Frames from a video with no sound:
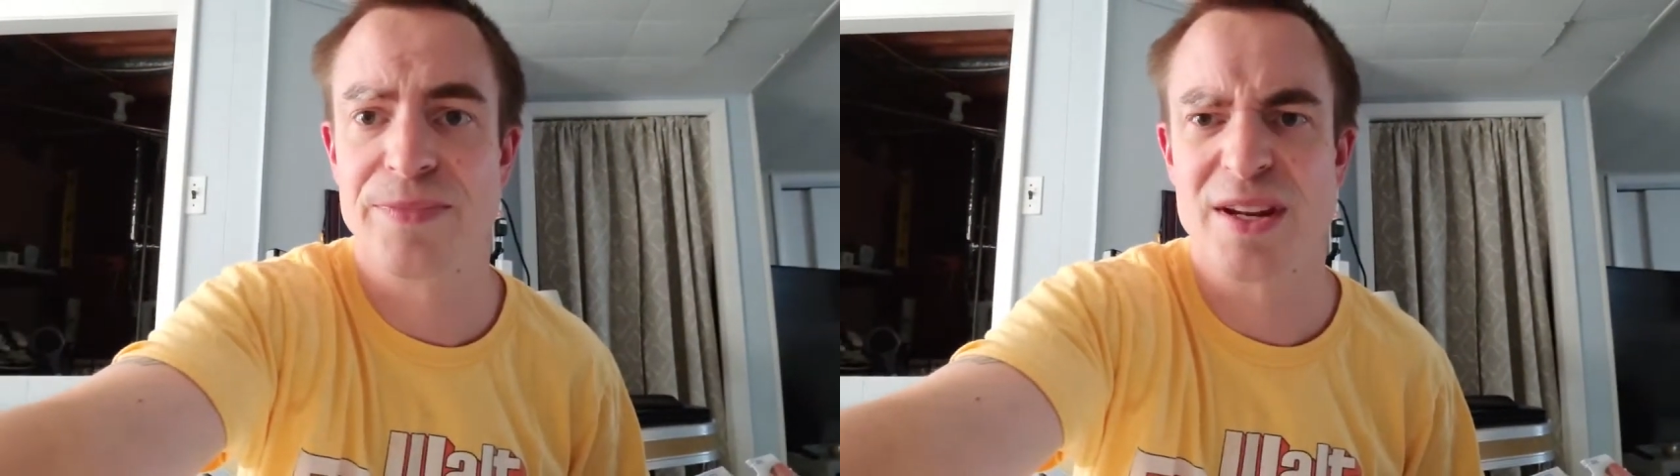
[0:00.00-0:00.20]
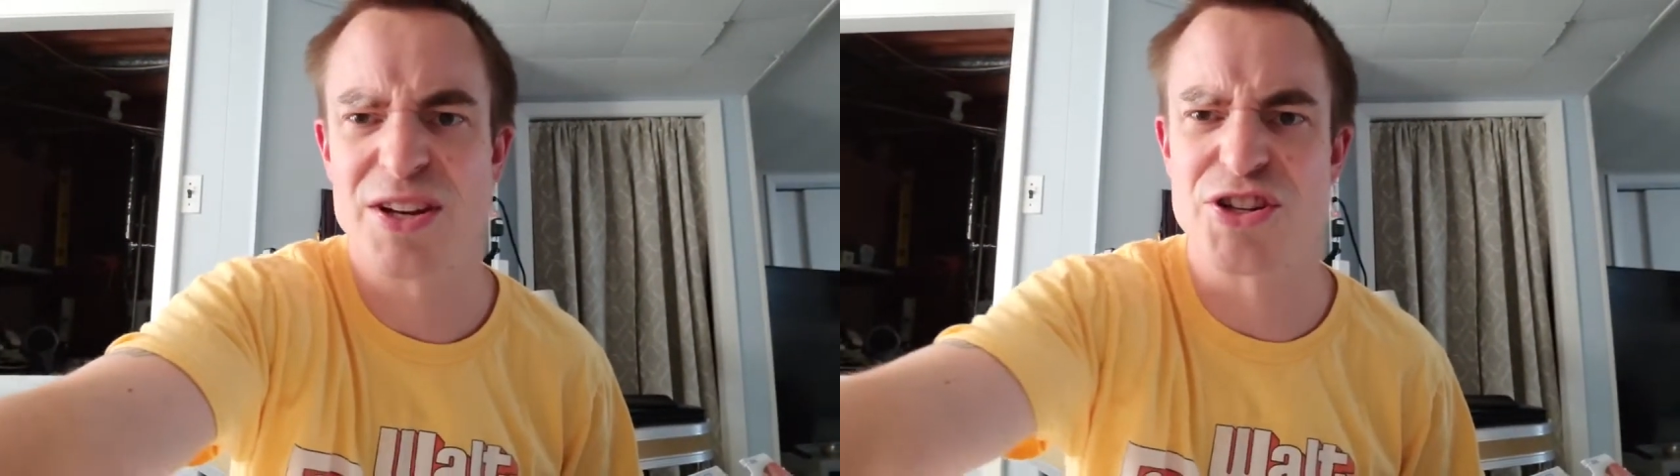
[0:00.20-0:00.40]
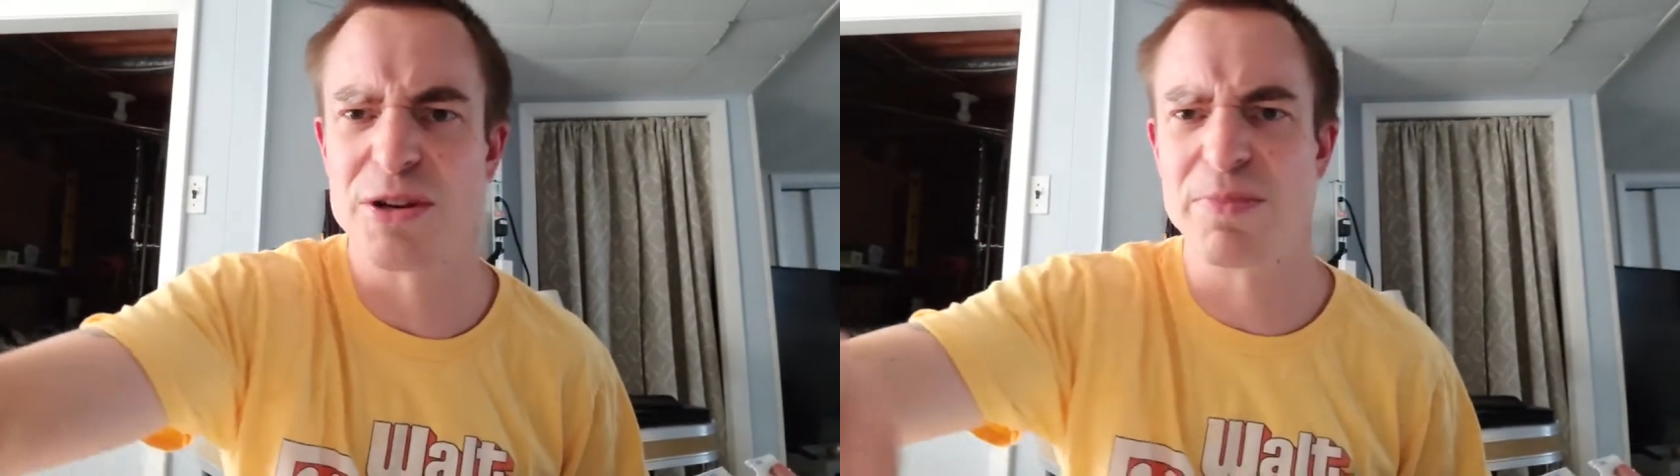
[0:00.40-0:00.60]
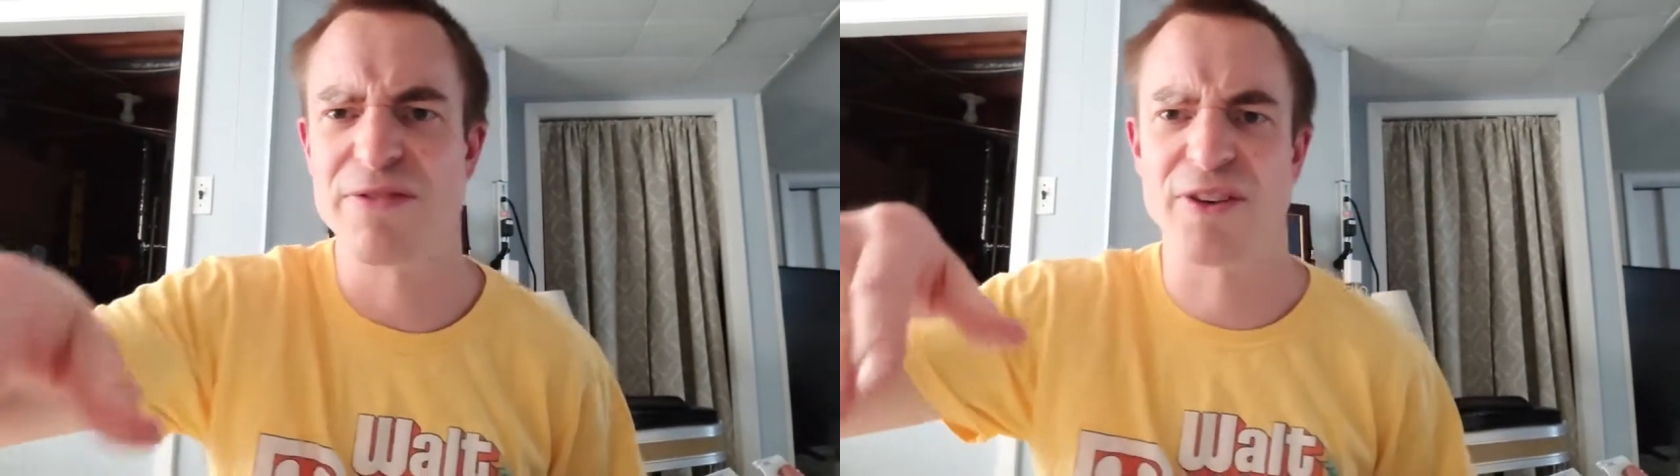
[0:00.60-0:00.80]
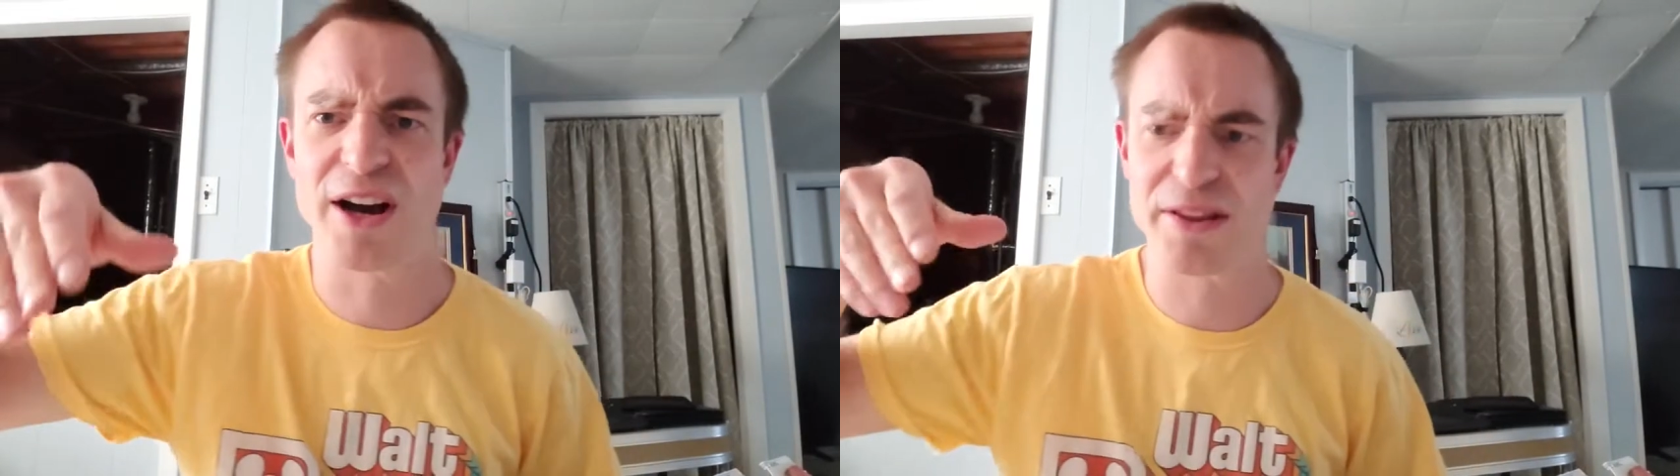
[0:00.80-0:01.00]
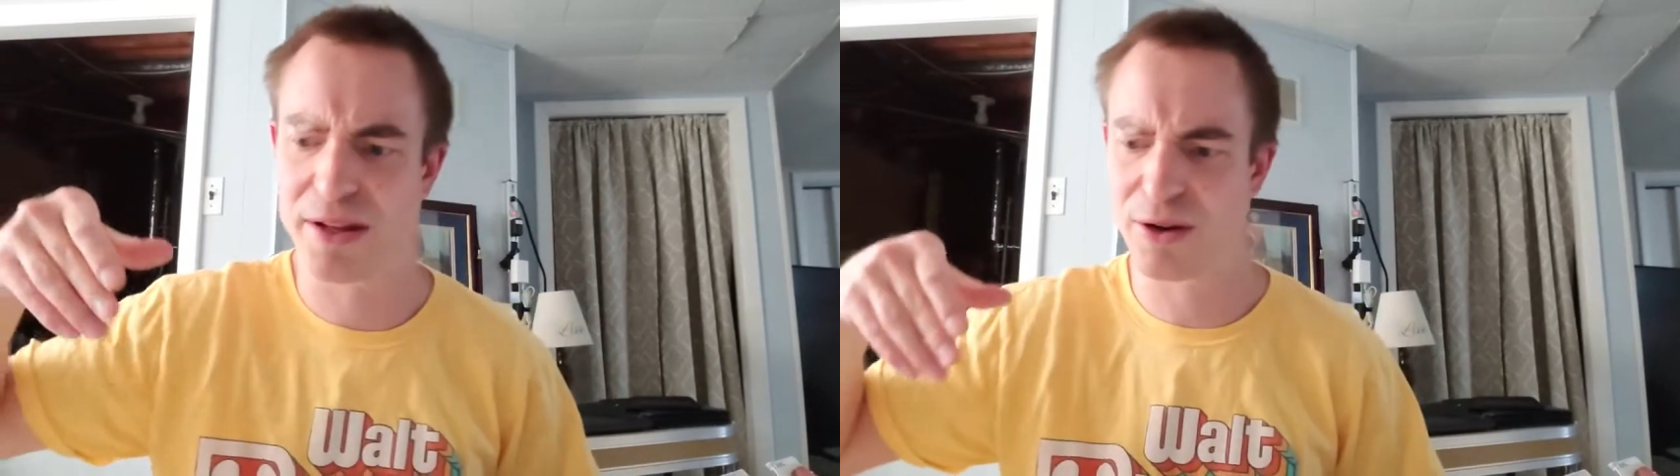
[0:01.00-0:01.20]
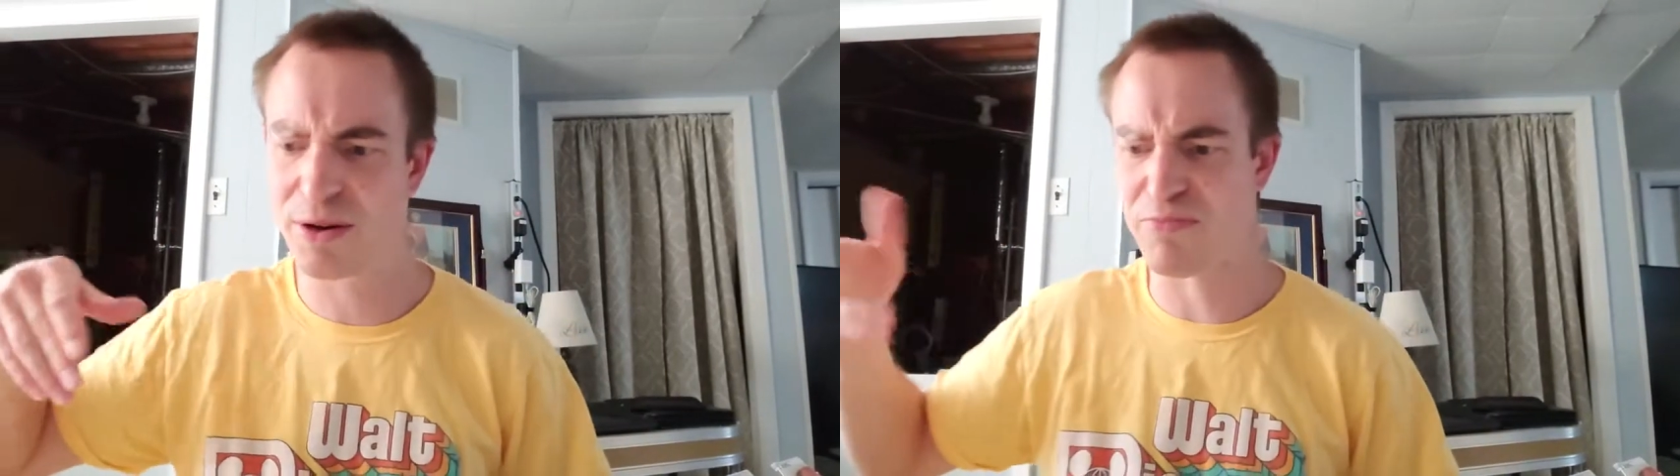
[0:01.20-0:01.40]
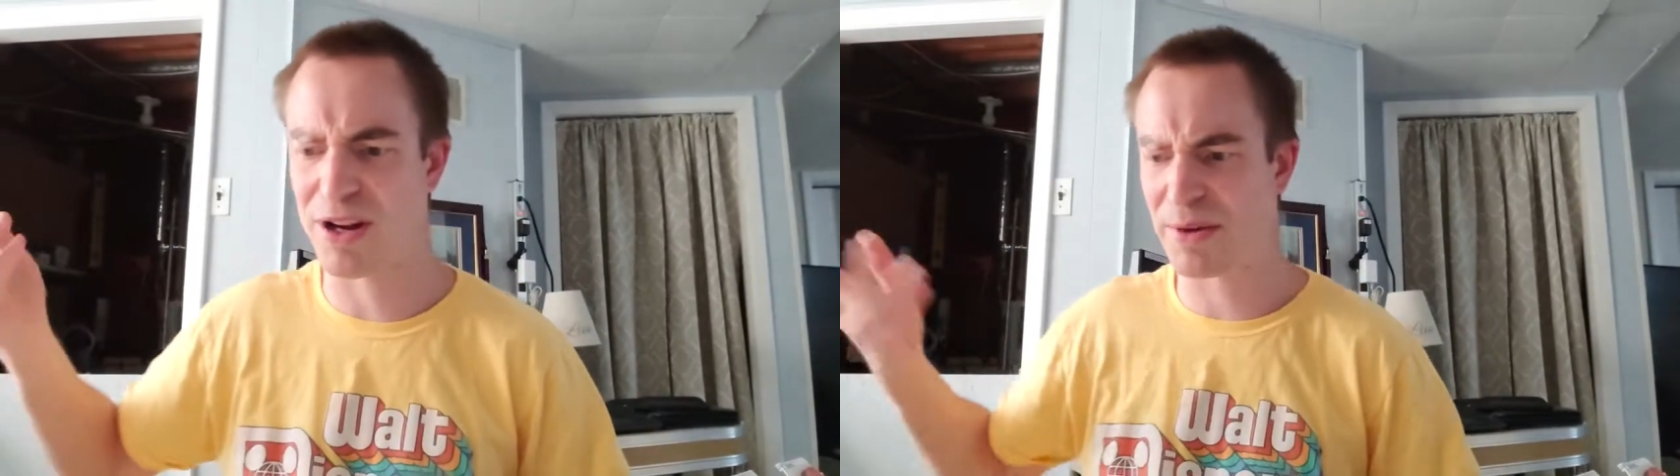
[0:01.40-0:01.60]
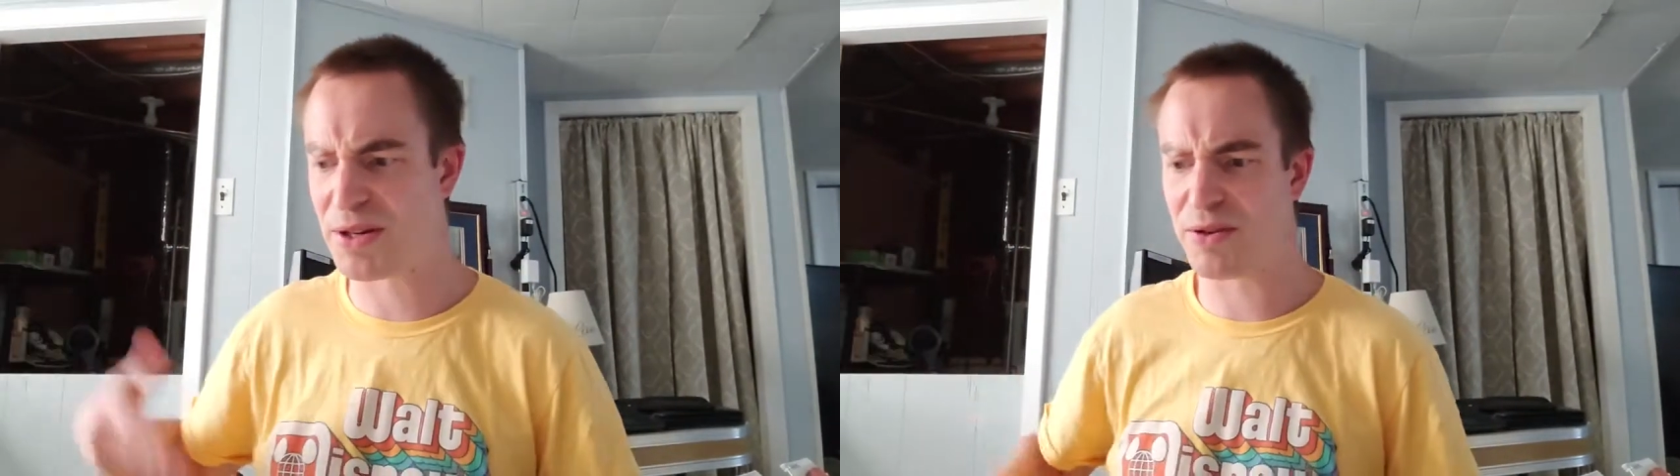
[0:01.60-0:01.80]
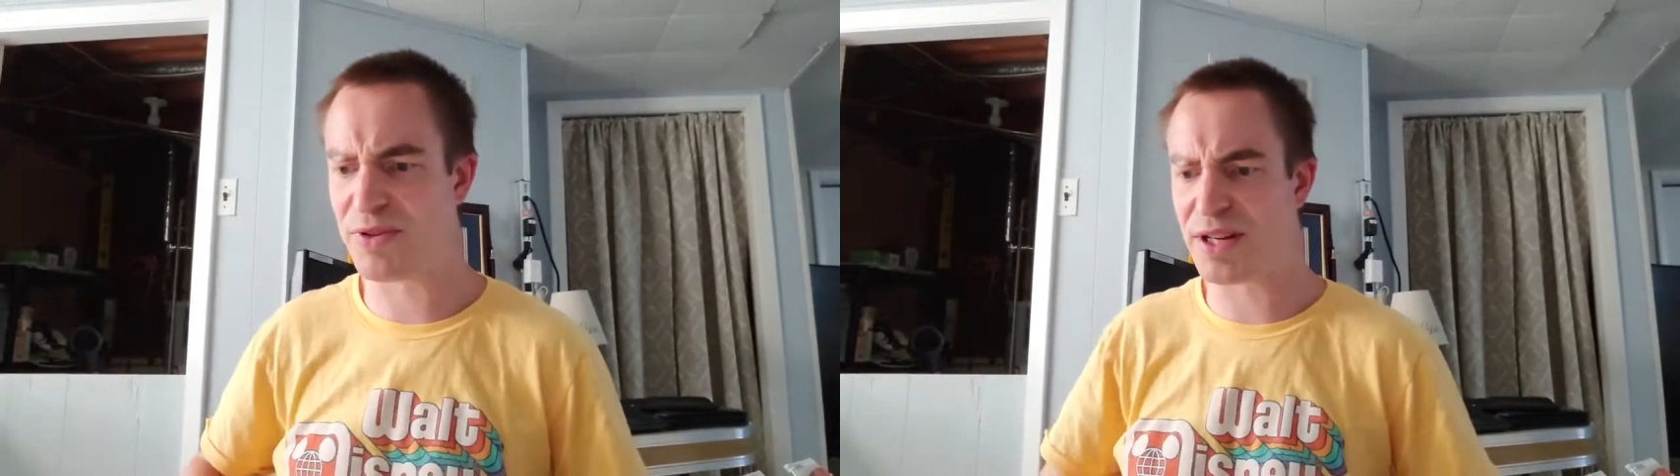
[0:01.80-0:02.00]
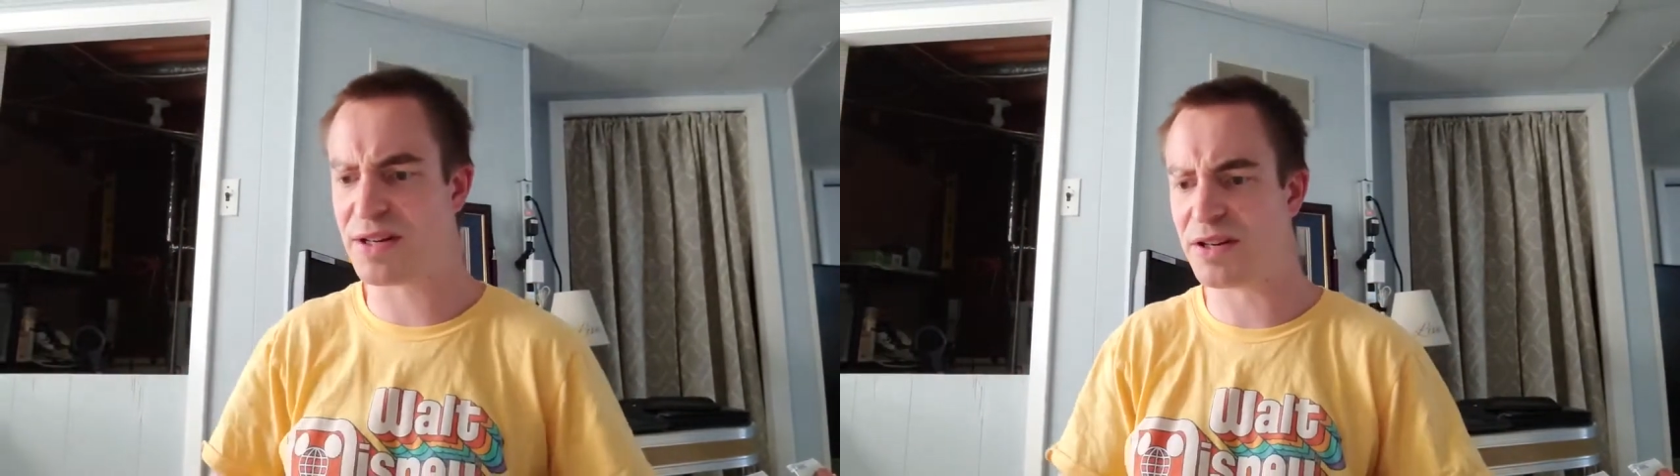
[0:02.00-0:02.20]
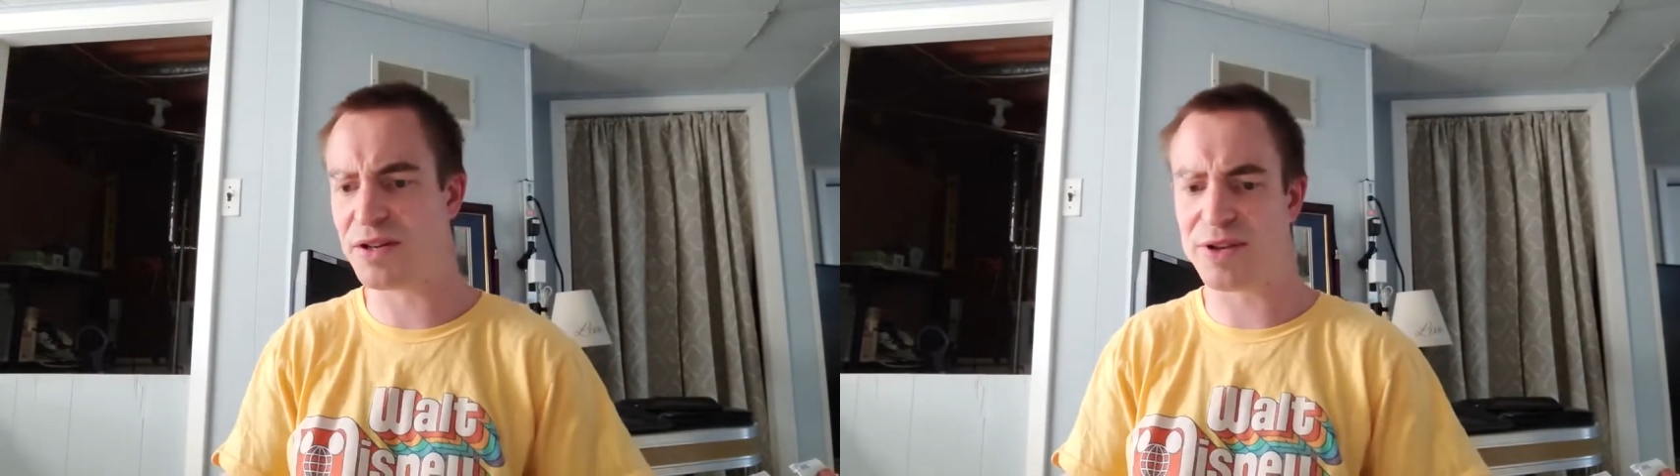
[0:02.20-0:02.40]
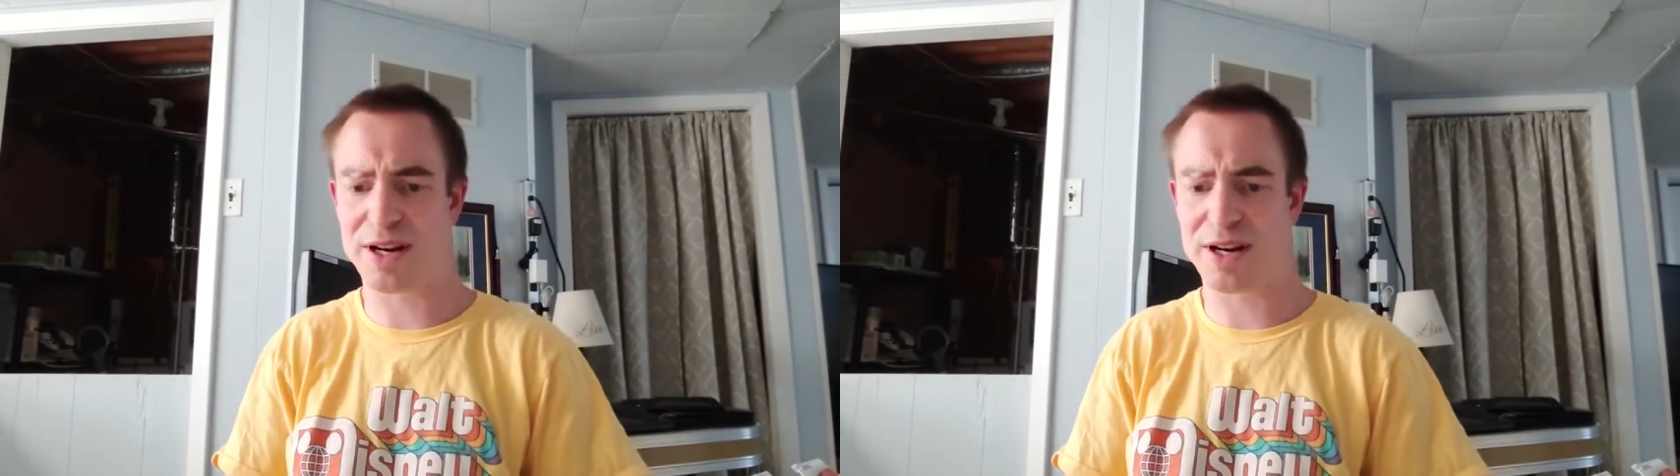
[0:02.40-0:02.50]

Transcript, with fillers: It should be fine though. You probably don't need to do that.